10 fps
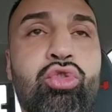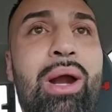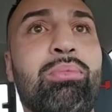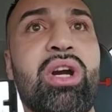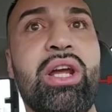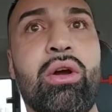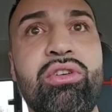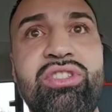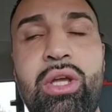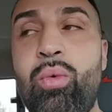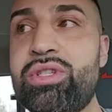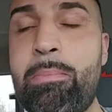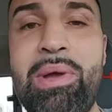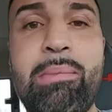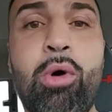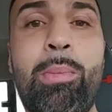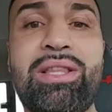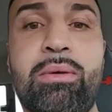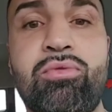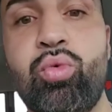drop Ryan Garcia was a big
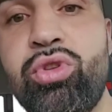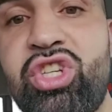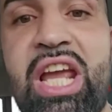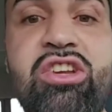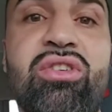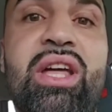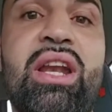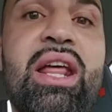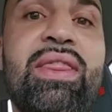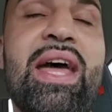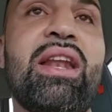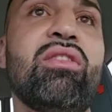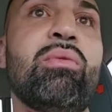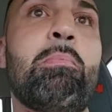momentum changer that